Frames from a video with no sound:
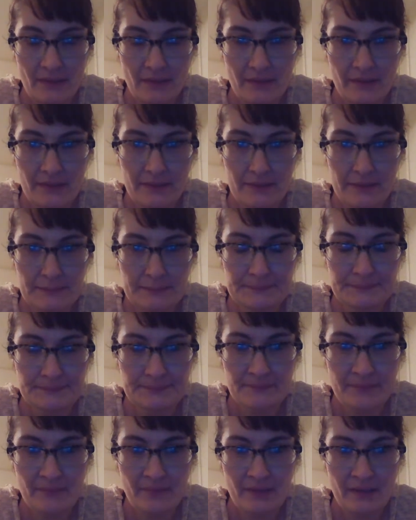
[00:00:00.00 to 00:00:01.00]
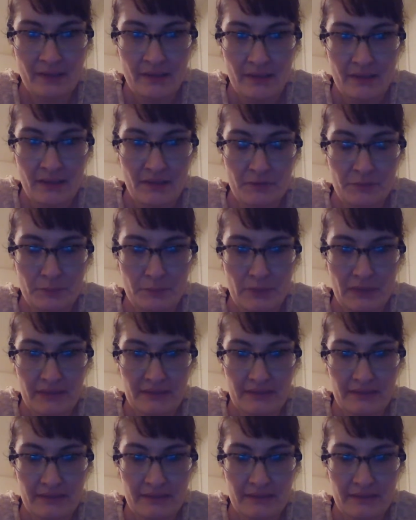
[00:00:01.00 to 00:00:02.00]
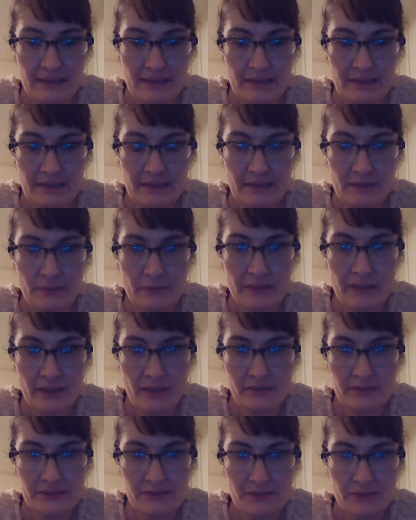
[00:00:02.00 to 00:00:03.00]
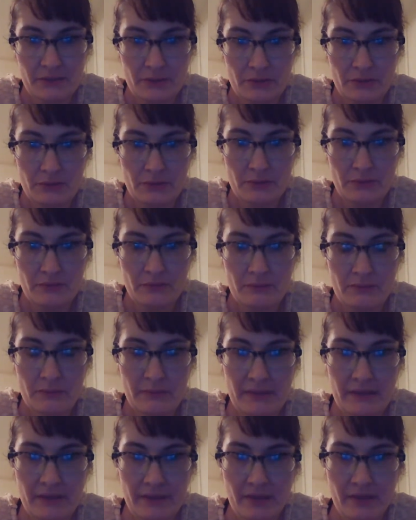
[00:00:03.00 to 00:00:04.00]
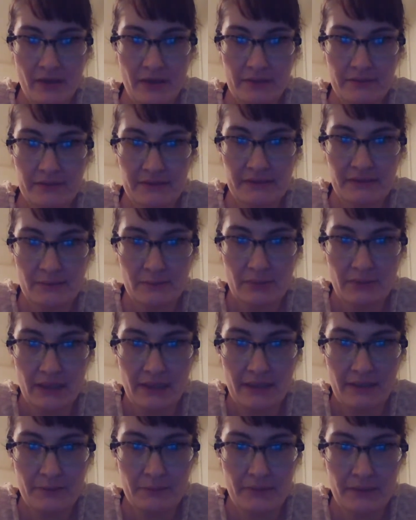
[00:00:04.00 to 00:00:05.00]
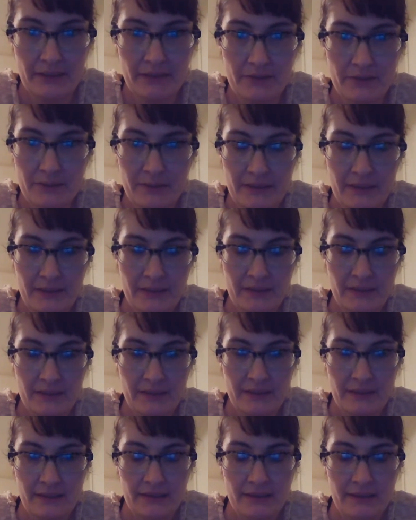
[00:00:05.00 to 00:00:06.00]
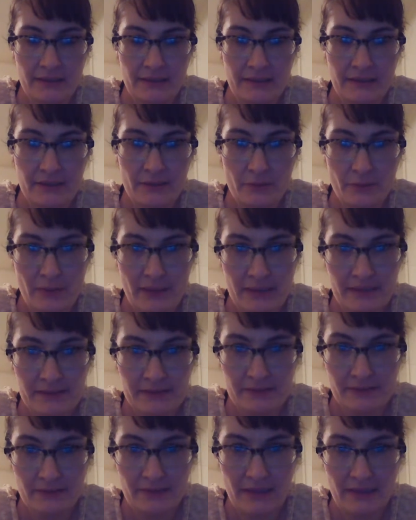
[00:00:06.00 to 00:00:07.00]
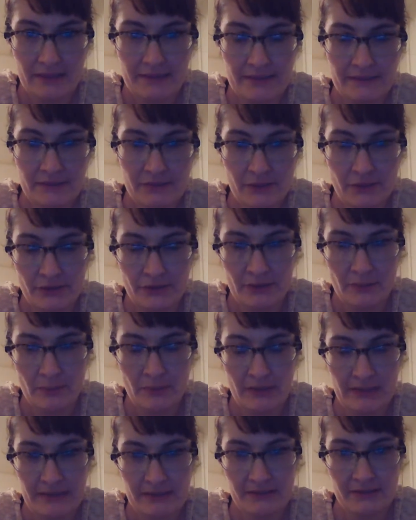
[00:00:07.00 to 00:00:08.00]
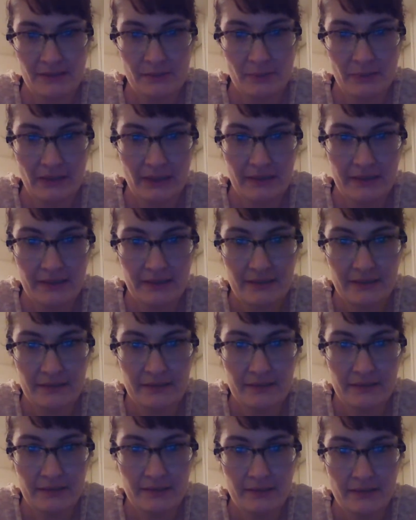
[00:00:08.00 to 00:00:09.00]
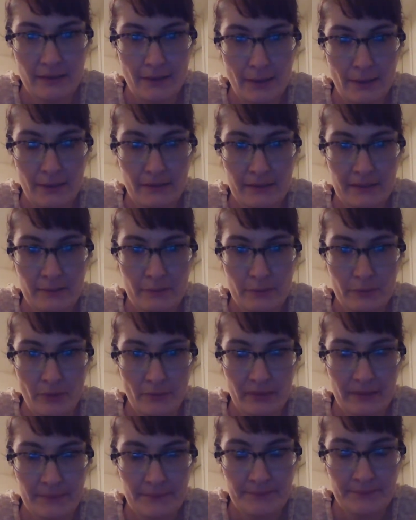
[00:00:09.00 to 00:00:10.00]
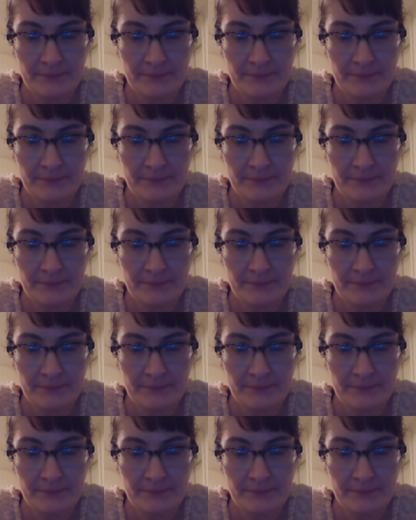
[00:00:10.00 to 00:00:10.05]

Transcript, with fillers: Um, but the, uh, we also, when we harvest a plant, we do it in a way so that it doesn't hurt the plant, so the plant can uh, keep growing